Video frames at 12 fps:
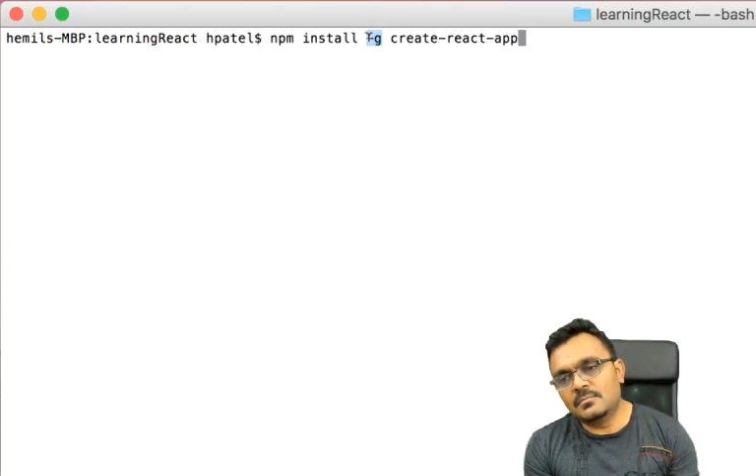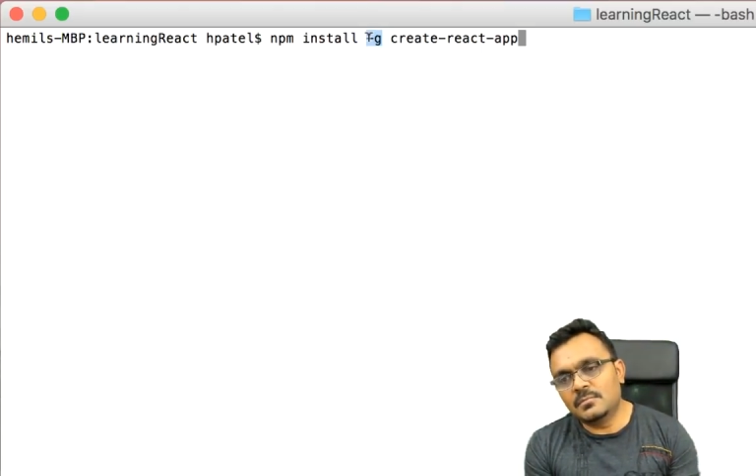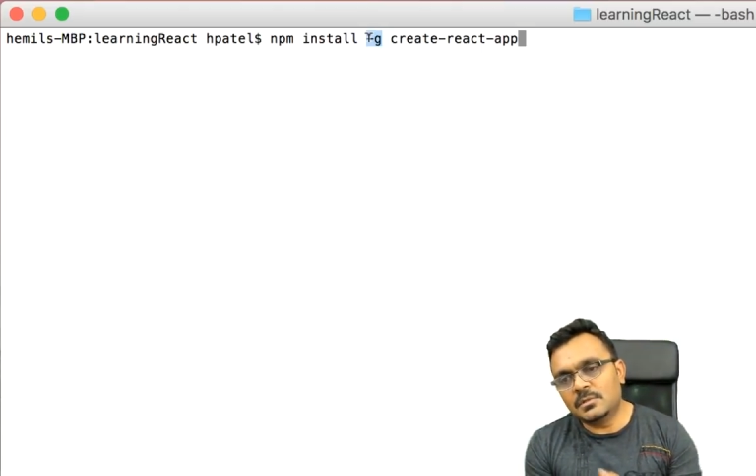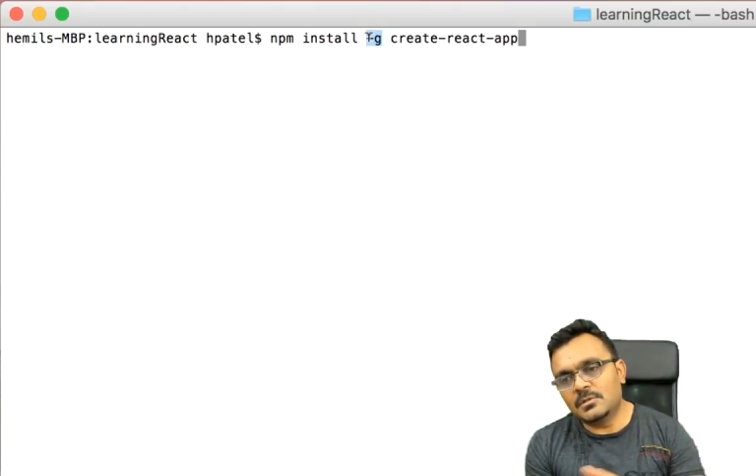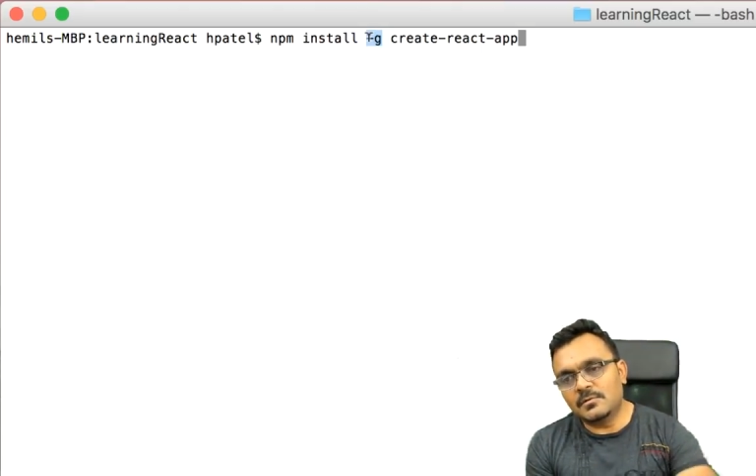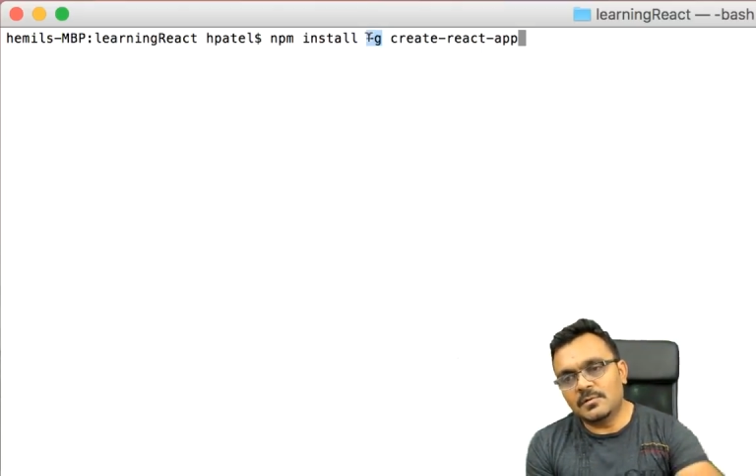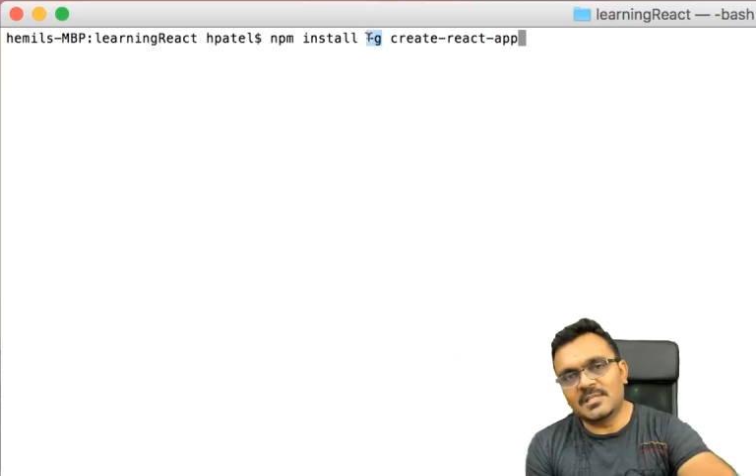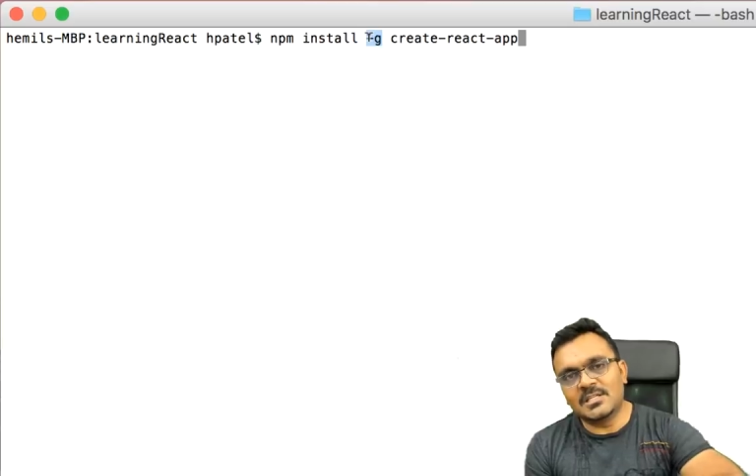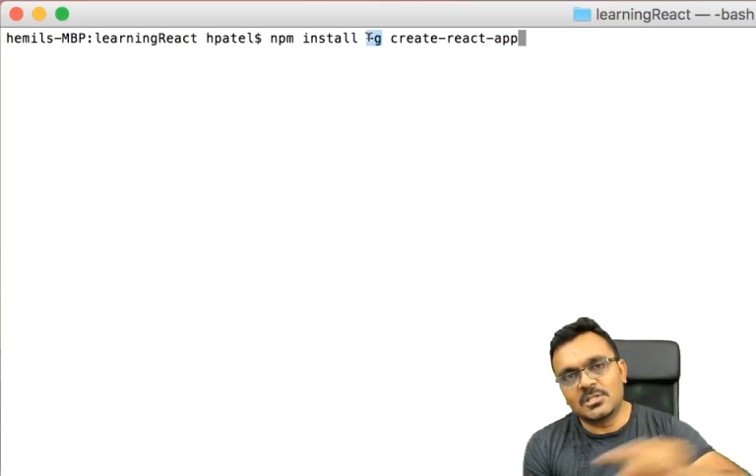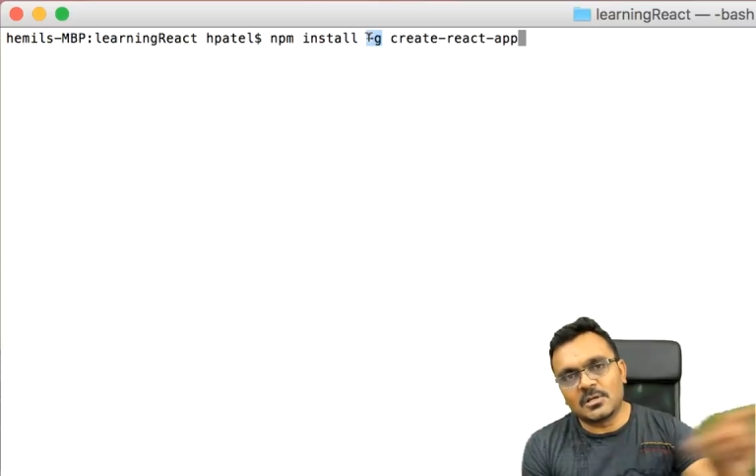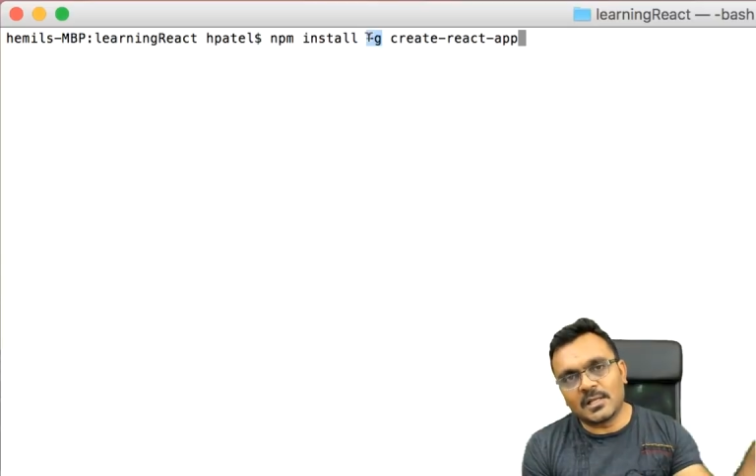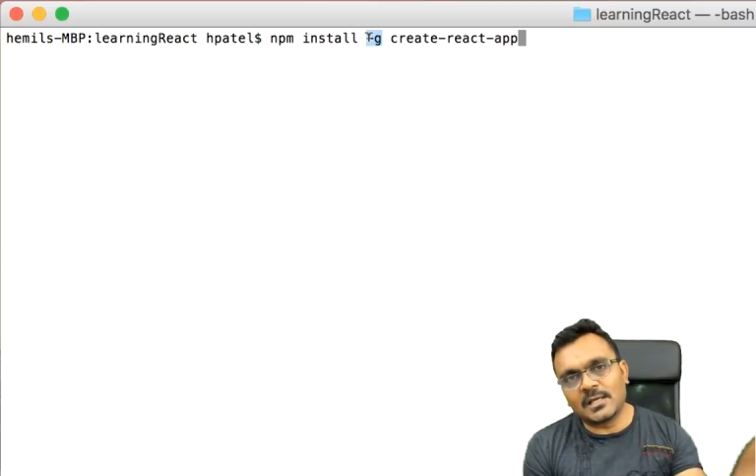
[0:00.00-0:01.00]
So it's
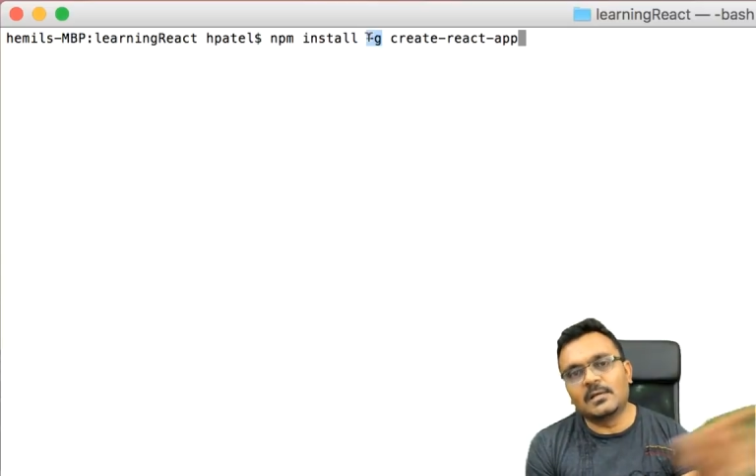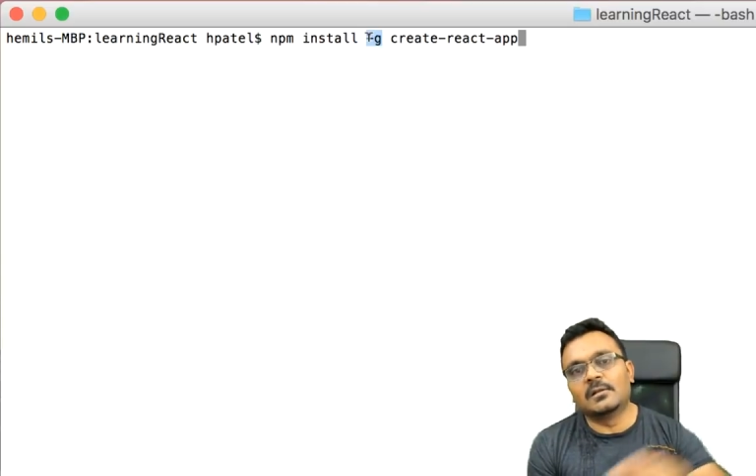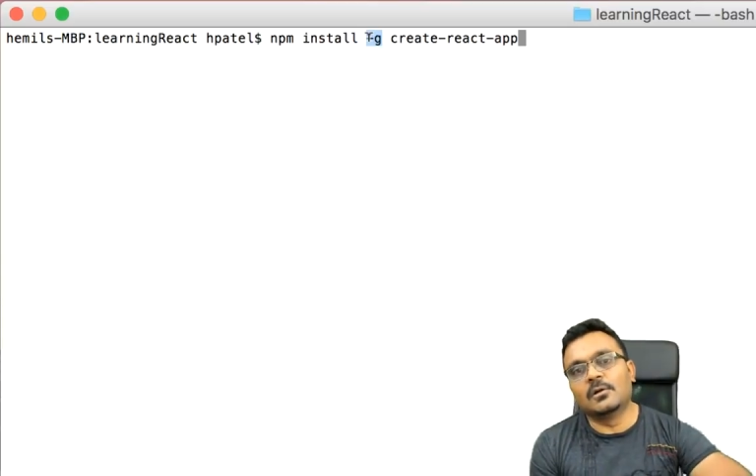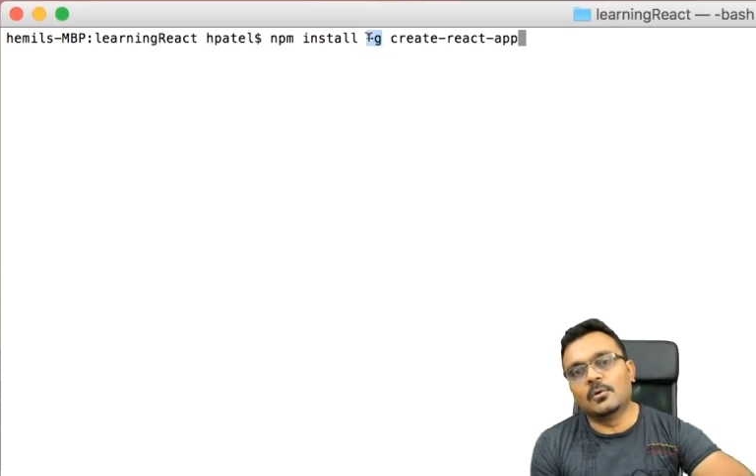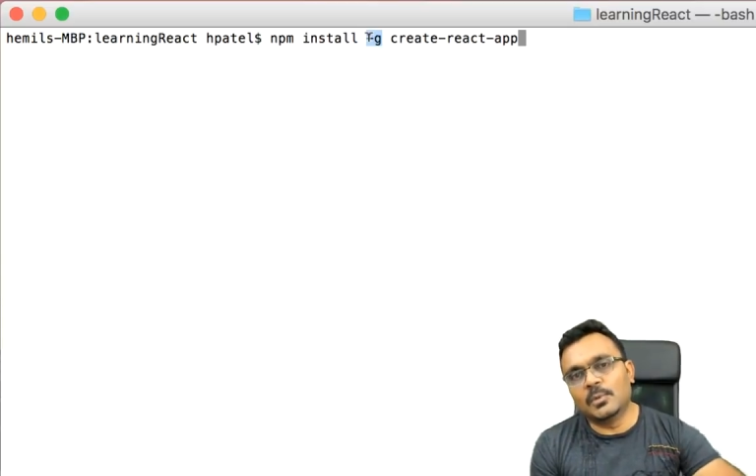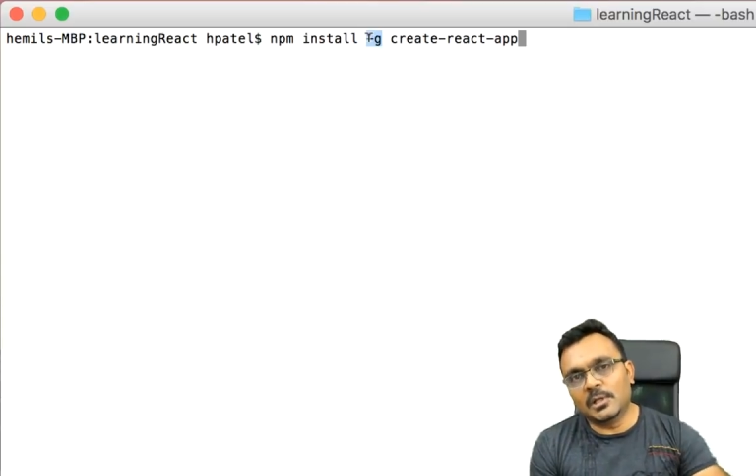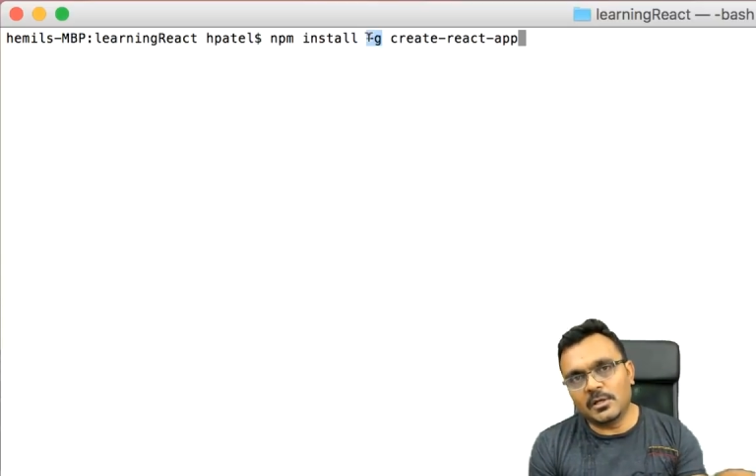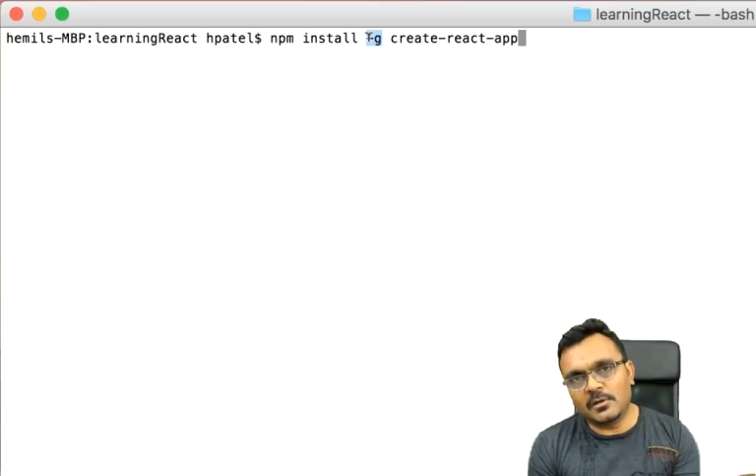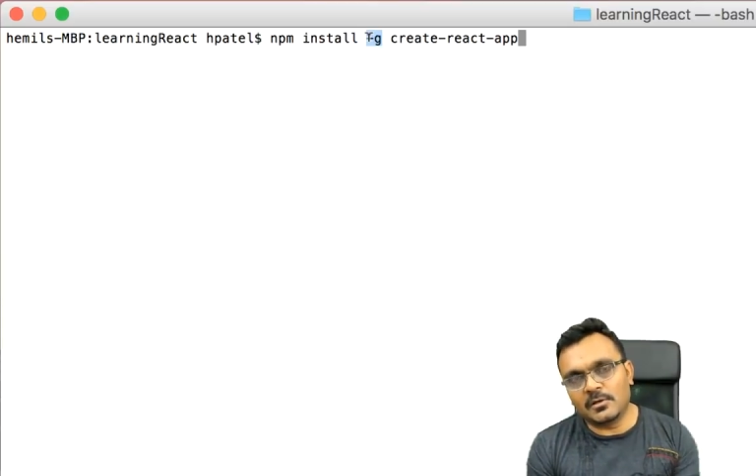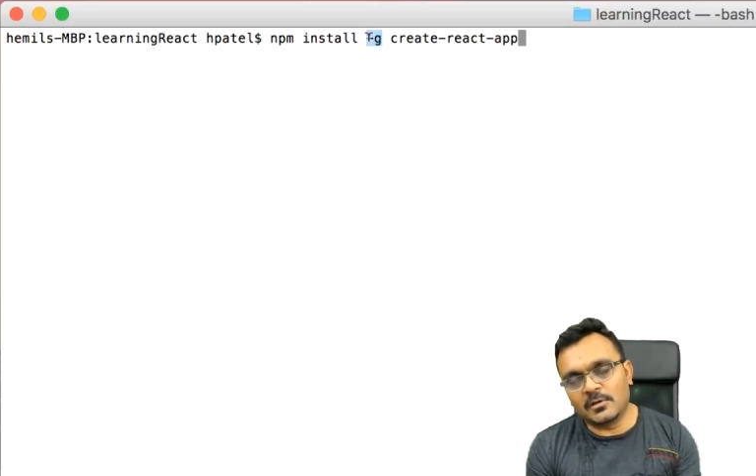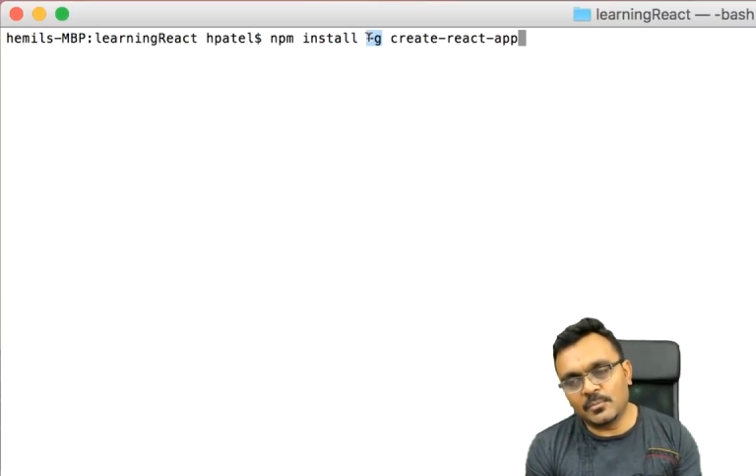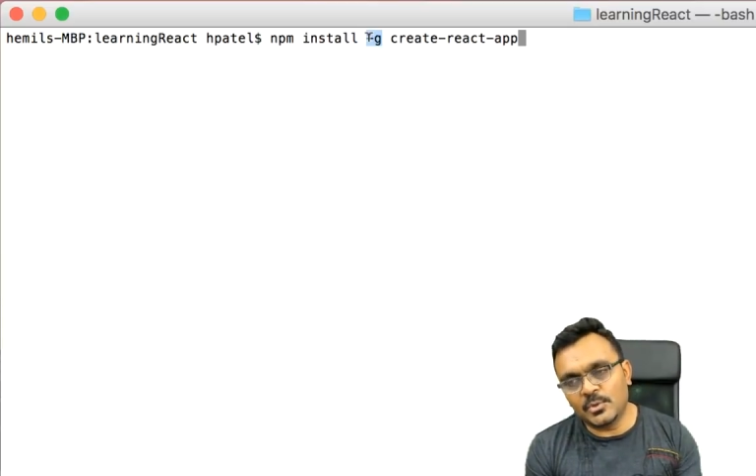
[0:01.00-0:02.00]
installing globally on your
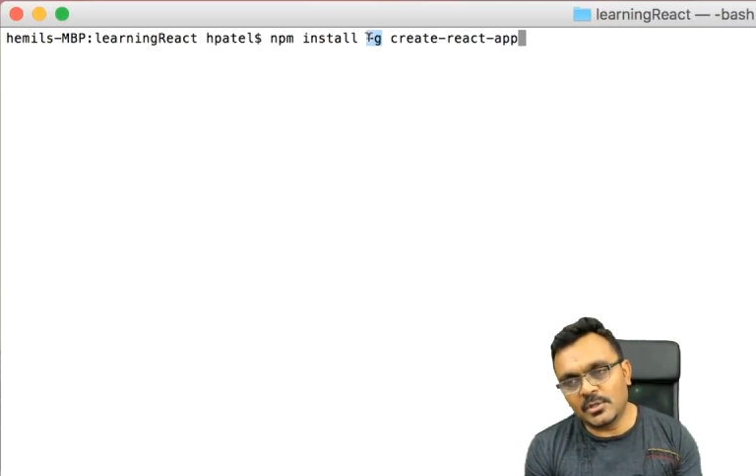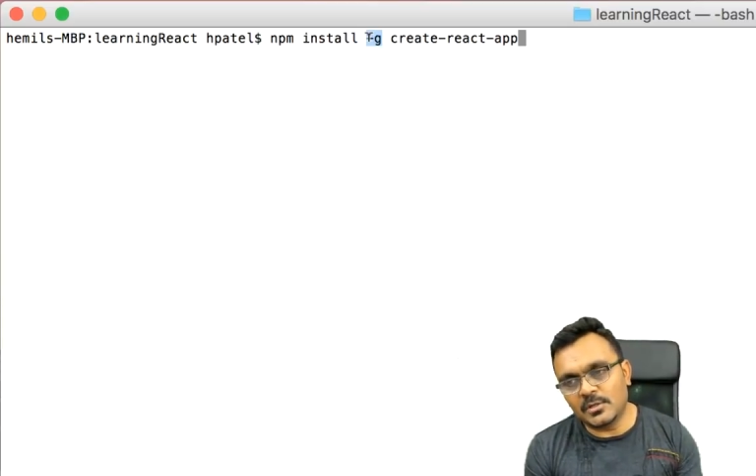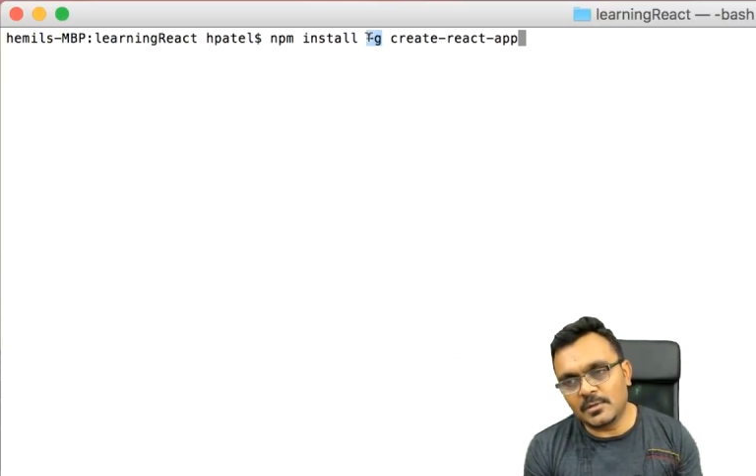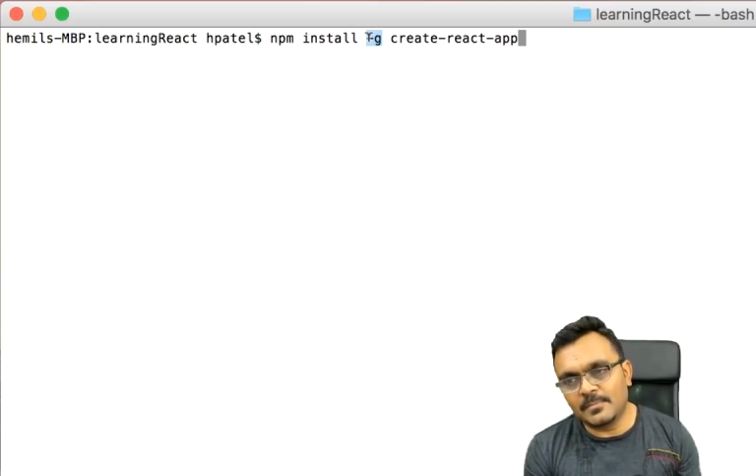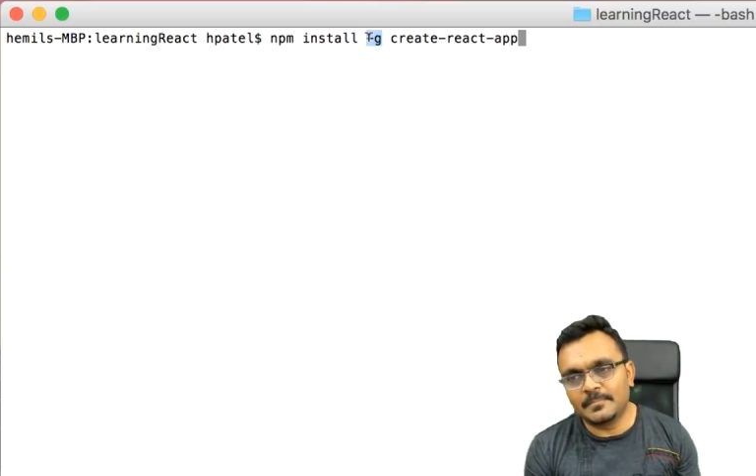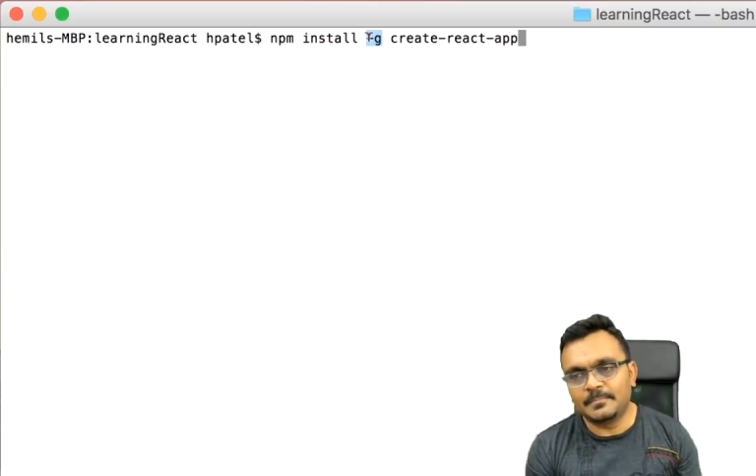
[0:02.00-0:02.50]
computer.